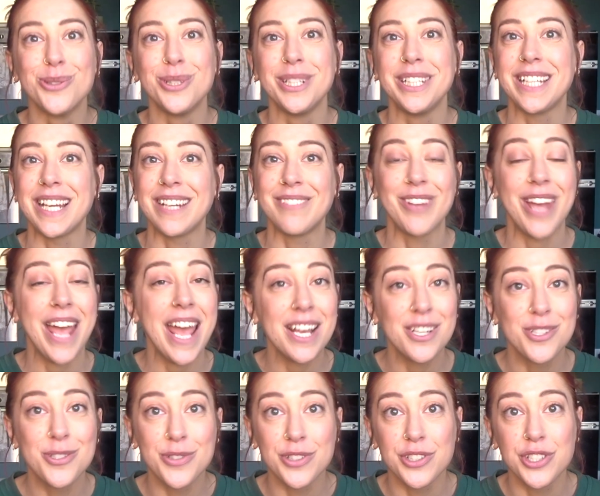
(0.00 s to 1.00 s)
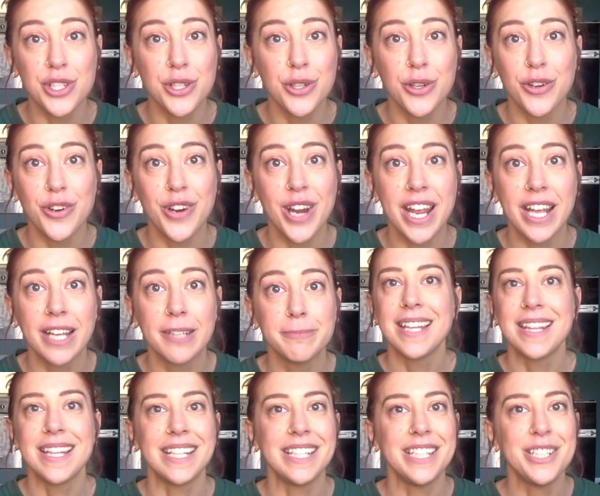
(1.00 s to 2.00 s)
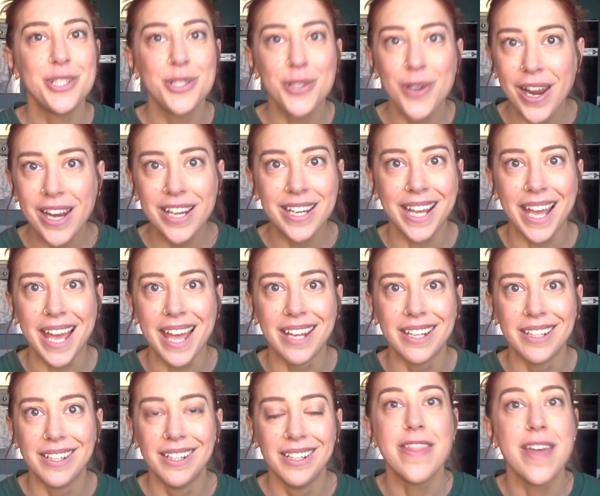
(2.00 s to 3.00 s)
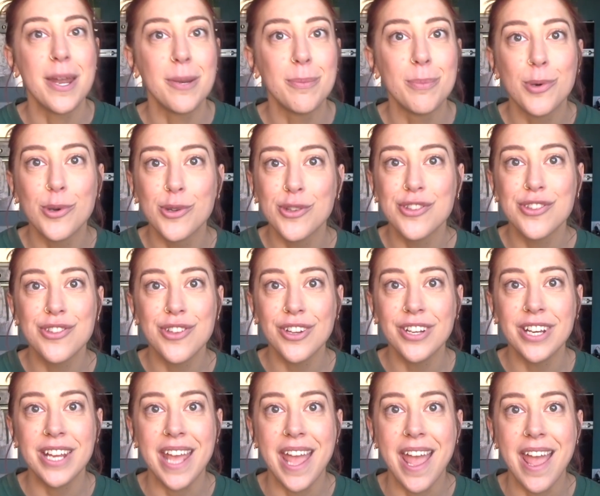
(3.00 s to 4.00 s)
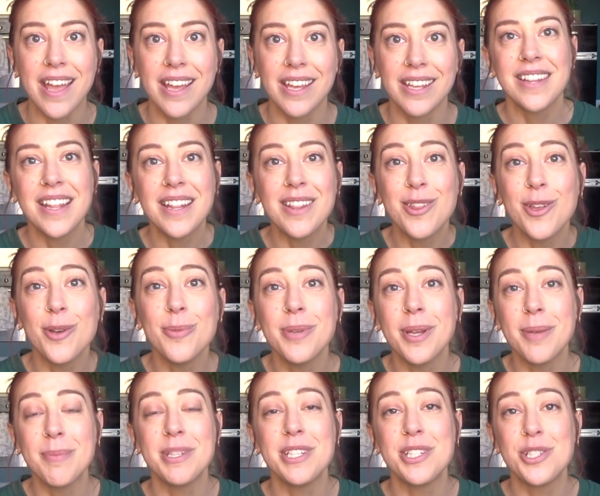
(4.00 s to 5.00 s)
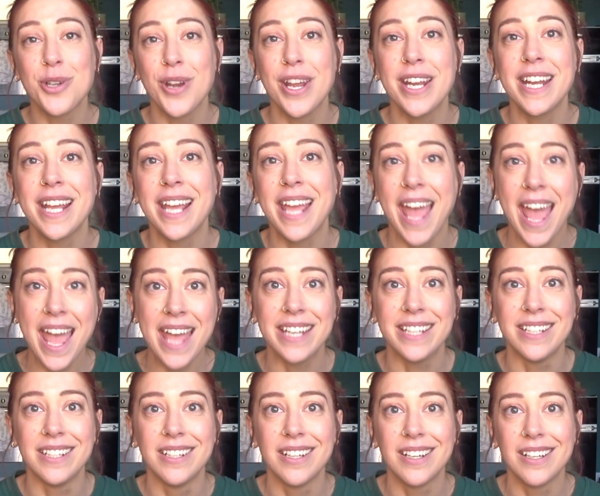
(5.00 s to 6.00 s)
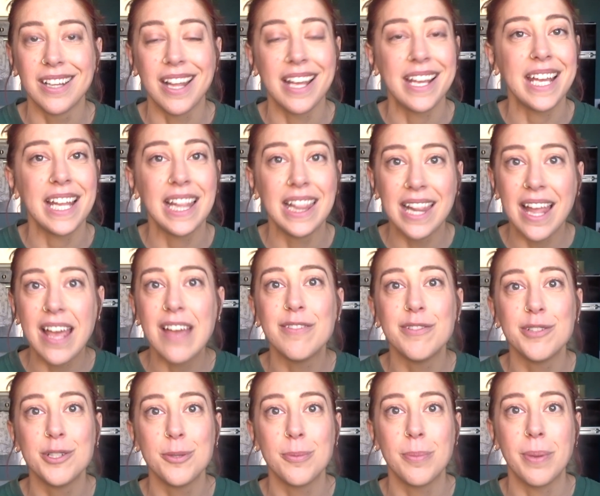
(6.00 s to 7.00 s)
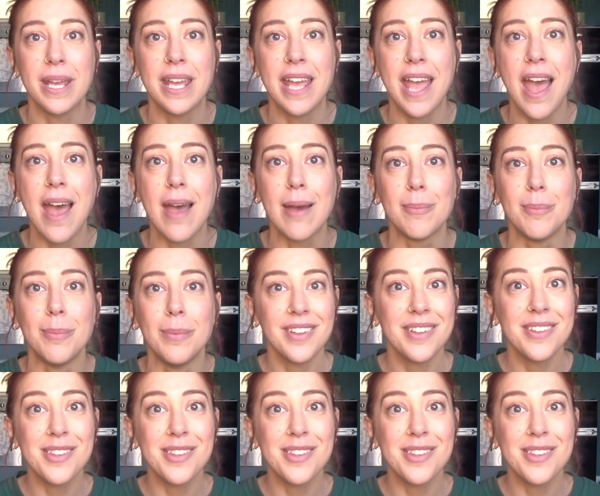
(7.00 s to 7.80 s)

school, he'd have extra tutoring, then he'd train again, then more studying. Then sometimes he'd train again at like 11 pm.